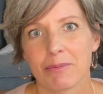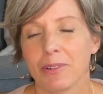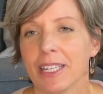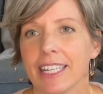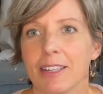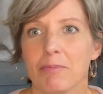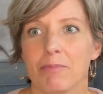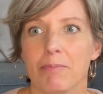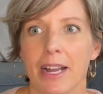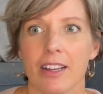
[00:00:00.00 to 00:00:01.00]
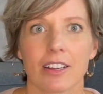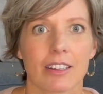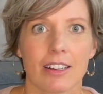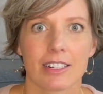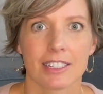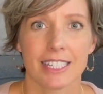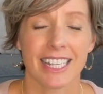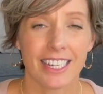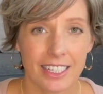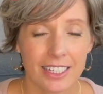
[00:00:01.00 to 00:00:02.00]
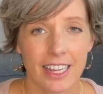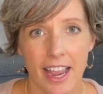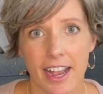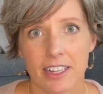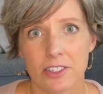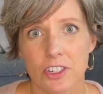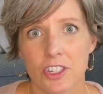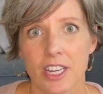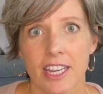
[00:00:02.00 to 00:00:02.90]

We buy our cars in cash